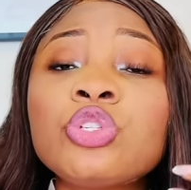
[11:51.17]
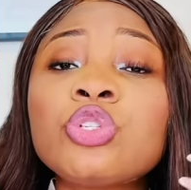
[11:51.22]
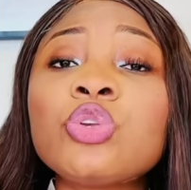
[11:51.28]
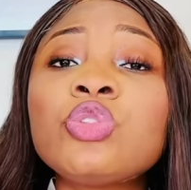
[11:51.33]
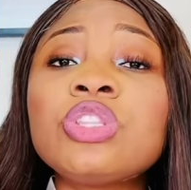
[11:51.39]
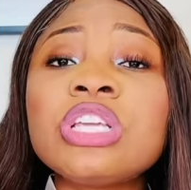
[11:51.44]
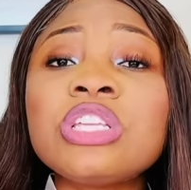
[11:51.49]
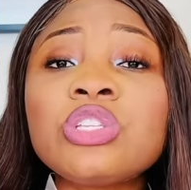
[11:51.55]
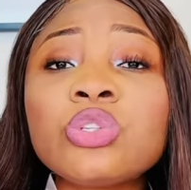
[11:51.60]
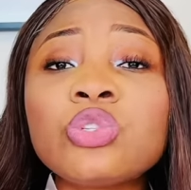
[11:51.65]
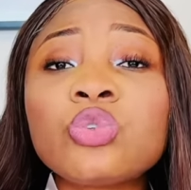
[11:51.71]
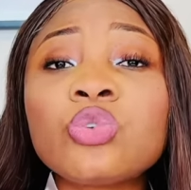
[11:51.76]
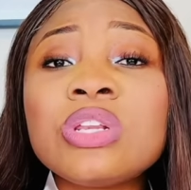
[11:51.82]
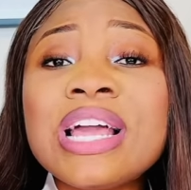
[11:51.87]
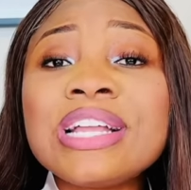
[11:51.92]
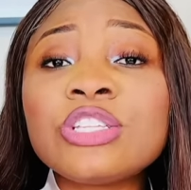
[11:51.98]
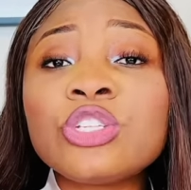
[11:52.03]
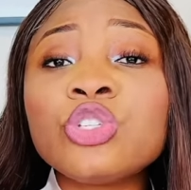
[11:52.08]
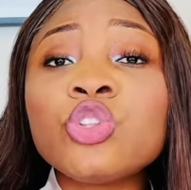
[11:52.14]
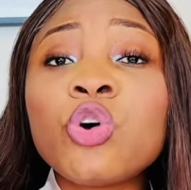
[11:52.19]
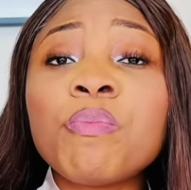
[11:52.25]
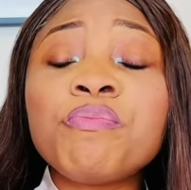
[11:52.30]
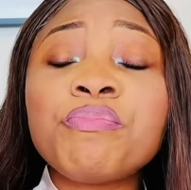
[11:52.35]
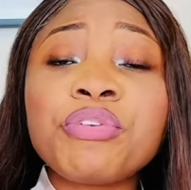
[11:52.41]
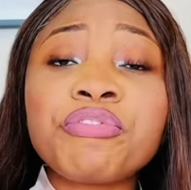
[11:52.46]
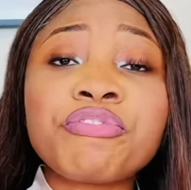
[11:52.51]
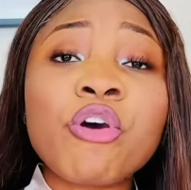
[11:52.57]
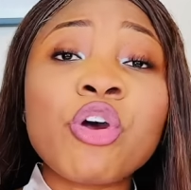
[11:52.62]
So this is to let you know,
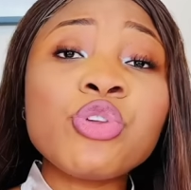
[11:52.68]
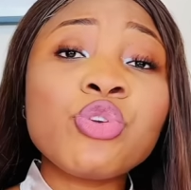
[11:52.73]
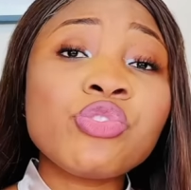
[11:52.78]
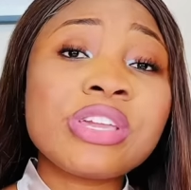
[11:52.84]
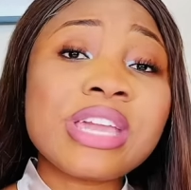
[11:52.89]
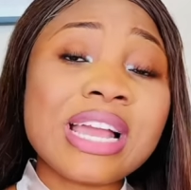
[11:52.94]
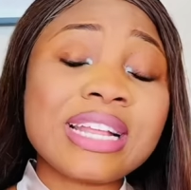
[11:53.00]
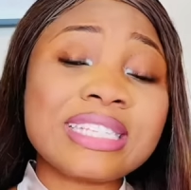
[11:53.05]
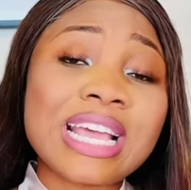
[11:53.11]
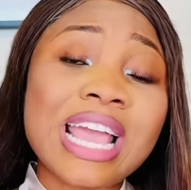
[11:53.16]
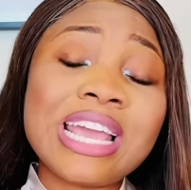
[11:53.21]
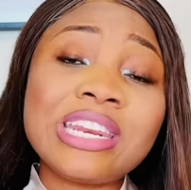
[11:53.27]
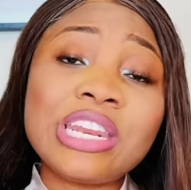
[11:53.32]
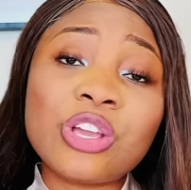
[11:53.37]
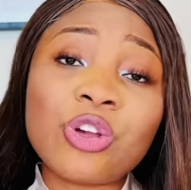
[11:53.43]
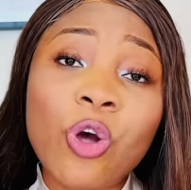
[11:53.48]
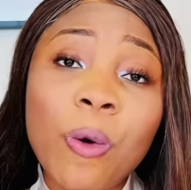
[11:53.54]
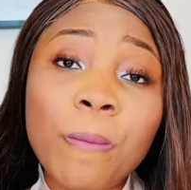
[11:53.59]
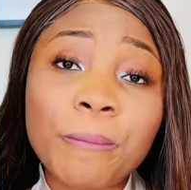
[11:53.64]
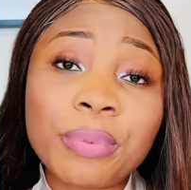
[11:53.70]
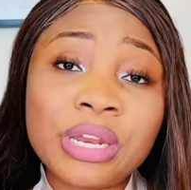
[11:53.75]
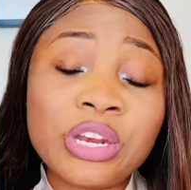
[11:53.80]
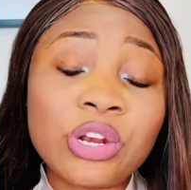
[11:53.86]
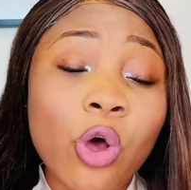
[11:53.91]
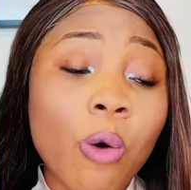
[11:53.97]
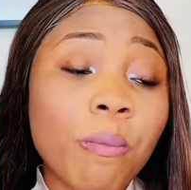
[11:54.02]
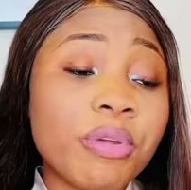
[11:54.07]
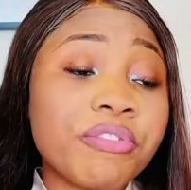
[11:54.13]
before you get any
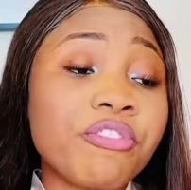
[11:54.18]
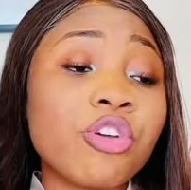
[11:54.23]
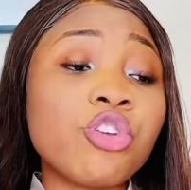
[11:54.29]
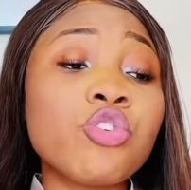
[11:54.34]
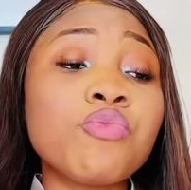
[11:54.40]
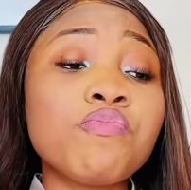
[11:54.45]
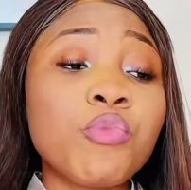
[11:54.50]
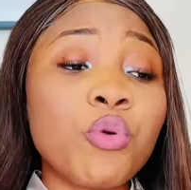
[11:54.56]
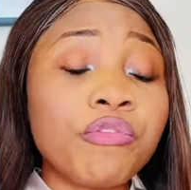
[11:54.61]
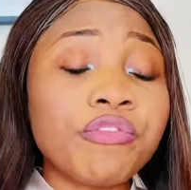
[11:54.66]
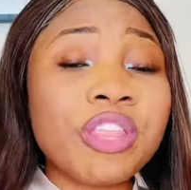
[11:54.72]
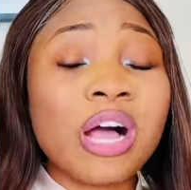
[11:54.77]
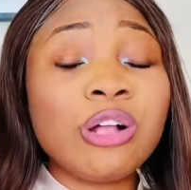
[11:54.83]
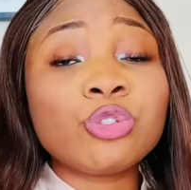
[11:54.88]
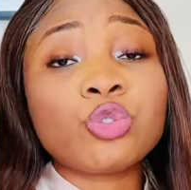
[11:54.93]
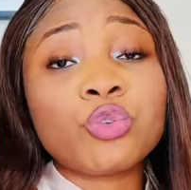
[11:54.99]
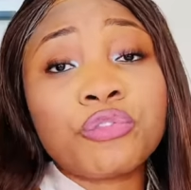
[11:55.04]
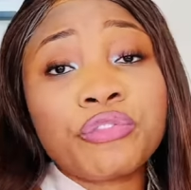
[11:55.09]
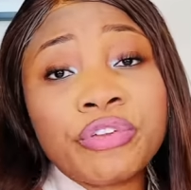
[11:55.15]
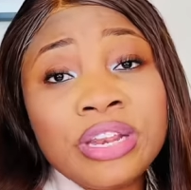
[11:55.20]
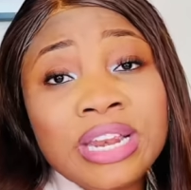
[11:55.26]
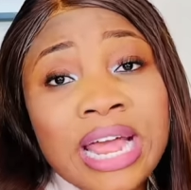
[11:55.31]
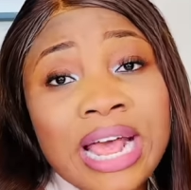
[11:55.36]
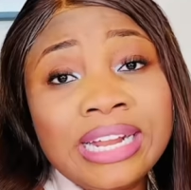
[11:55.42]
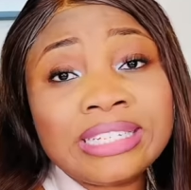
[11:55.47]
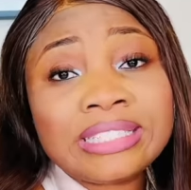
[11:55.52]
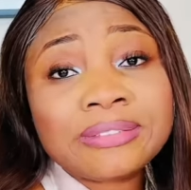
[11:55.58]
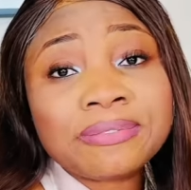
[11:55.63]
company or before you move down to
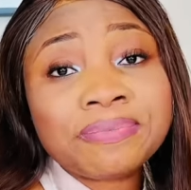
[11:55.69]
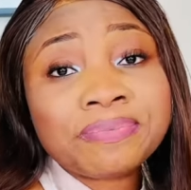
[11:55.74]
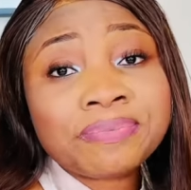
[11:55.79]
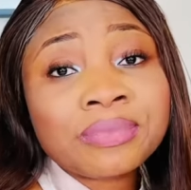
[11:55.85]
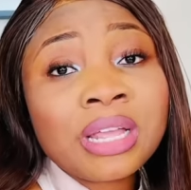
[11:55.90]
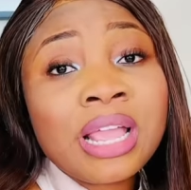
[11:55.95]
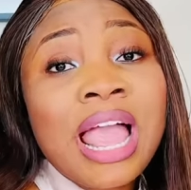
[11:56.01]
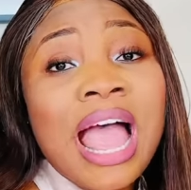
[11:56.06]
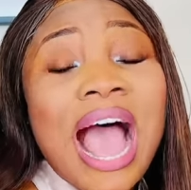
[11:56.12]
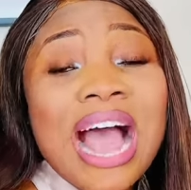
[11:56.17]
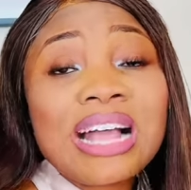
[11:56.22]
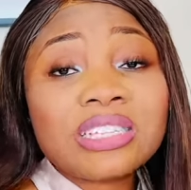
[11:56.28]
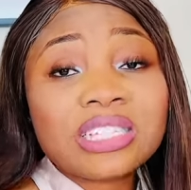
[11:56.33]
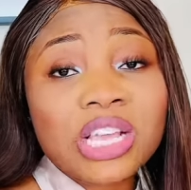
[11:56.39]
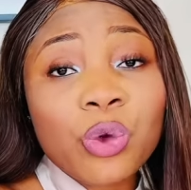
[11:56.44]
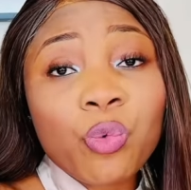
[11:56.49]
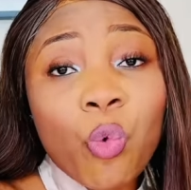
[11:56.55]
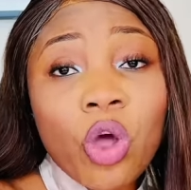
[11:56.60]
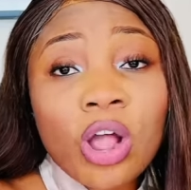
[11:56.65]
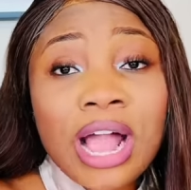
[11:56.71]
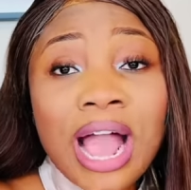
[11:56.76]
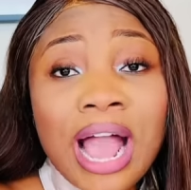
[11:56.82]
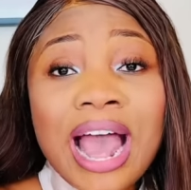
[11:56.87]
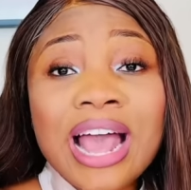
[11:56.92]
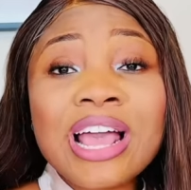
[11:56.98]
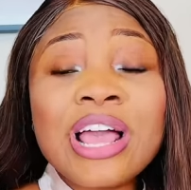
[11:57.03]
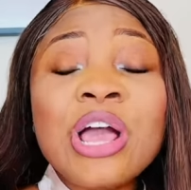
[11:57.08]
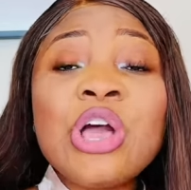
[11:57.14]
Finland as a
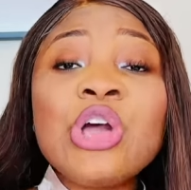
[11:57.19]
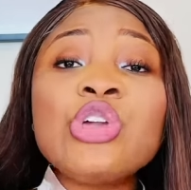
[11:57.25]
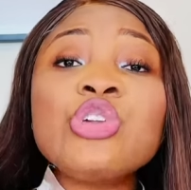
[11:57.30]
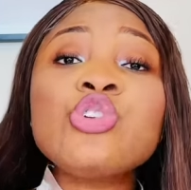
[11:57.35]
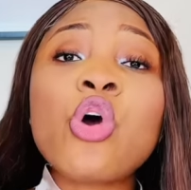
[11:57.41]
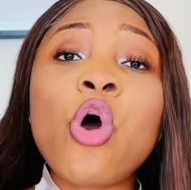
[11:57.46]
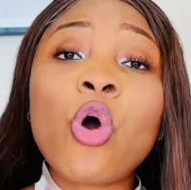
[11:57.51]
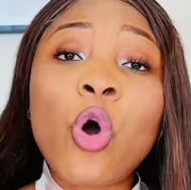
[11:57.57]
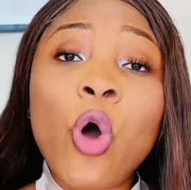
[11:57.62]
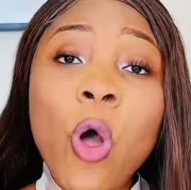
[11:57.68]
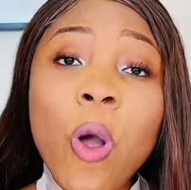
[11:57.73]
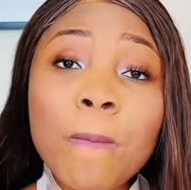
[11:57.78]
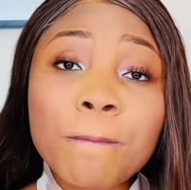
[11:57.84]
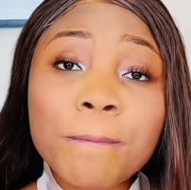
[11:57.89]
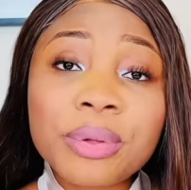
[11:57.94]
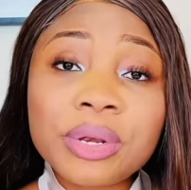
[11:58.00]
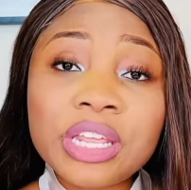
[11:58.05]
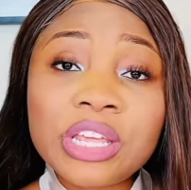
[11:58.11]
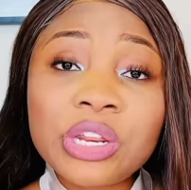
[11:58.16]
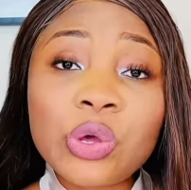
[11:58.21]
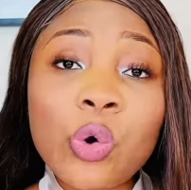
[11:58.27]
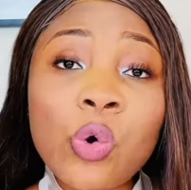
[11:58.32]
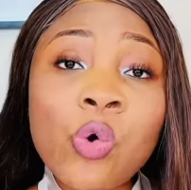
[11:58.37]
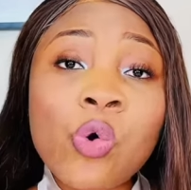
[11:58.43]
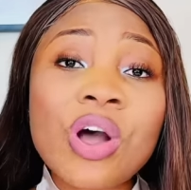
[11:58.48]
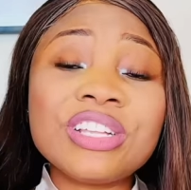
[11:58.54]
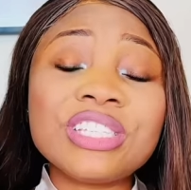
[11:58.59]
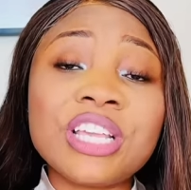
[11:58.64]
worker, your company
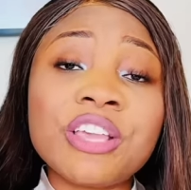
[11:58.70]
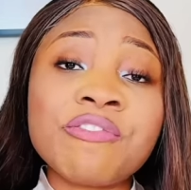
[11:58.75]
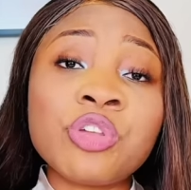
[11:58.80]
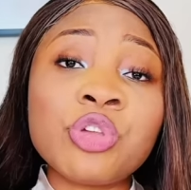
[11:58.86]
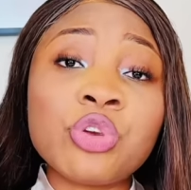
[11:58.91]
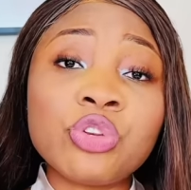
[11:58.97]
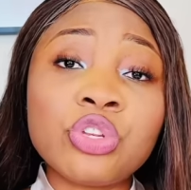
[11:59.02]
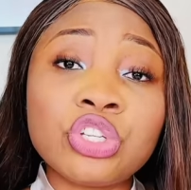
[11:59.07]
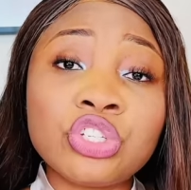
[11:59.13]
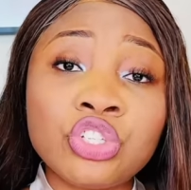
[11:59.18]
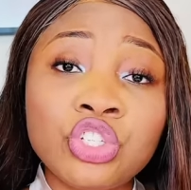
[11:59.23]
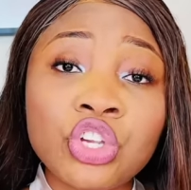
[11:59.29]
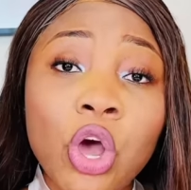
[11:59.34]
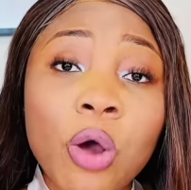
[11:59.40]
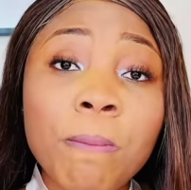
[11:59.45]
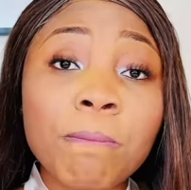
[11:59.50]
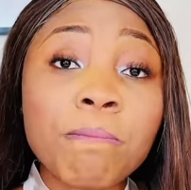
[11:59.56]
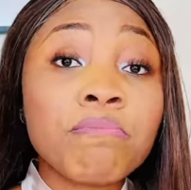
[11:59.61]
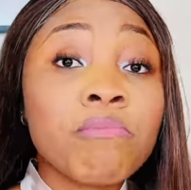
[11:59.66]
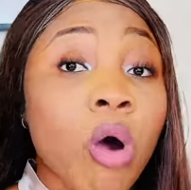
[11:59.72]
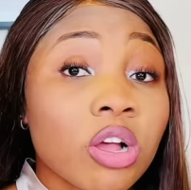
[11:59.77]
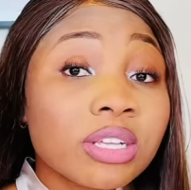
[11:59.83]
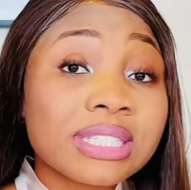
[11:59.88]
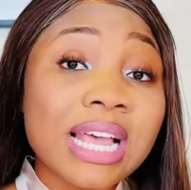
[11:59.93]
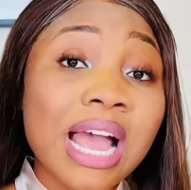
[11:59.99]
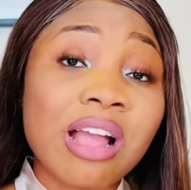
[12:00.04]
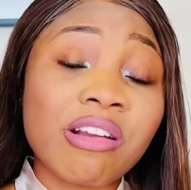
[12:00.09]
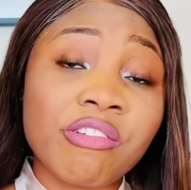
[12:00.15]
who has given you this job
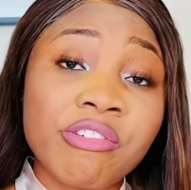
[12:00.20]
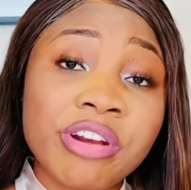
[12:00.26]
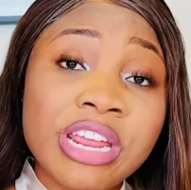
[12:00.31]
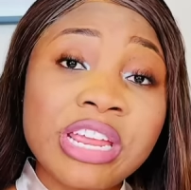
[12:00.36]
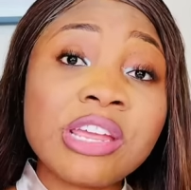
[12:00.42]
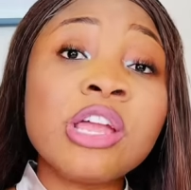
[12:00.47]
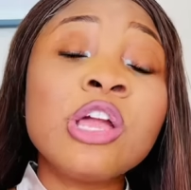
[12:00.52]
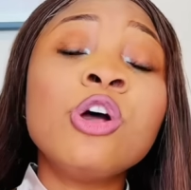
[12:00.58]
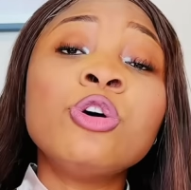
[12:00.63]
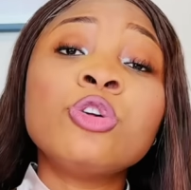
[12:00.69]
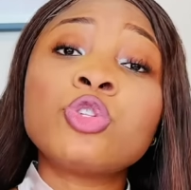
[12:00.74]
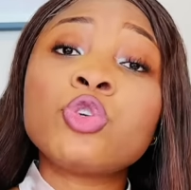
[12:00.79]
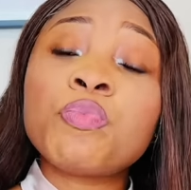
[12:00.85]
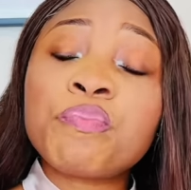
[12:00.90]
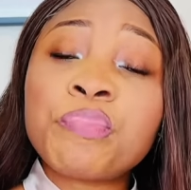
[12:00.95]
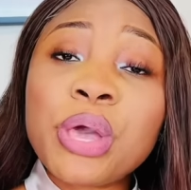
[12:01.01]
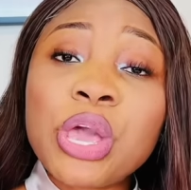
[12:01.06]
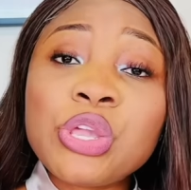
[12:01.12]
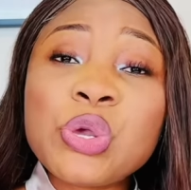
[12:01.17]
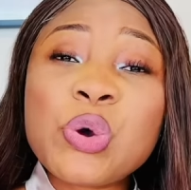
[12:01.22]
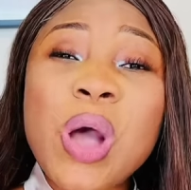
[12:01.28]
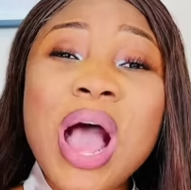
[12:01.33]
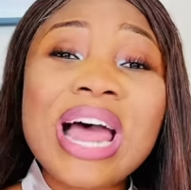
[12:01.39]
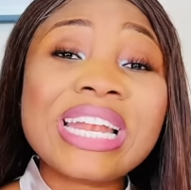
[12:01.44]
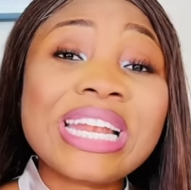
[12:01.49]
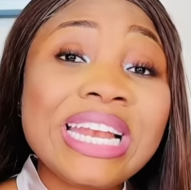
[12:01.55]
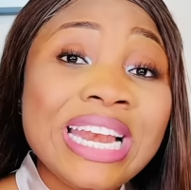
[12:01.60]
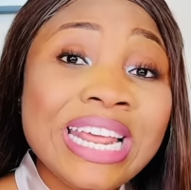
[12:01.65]
must agree to pay you
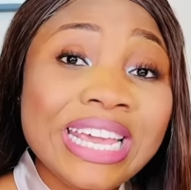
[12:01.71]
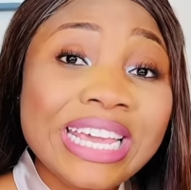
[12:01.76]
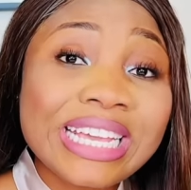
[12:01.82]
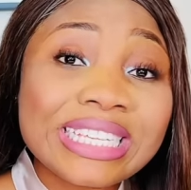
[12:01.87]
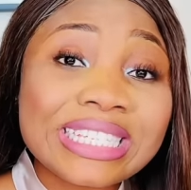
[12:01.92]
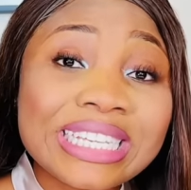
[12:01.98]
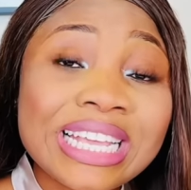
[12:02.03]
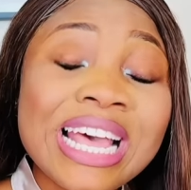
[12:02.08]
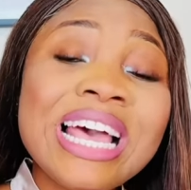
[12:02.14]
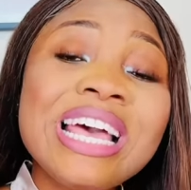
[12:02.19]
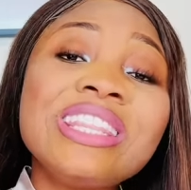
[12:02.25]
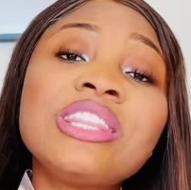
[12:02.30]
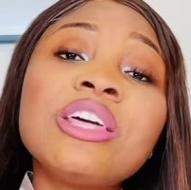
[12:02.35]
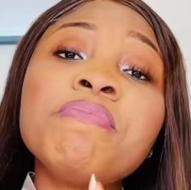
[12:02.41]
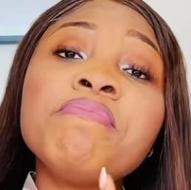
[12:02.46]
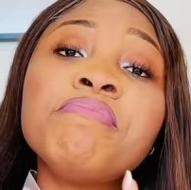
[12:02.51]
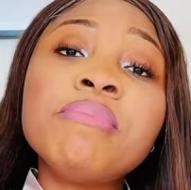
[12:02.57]
at least the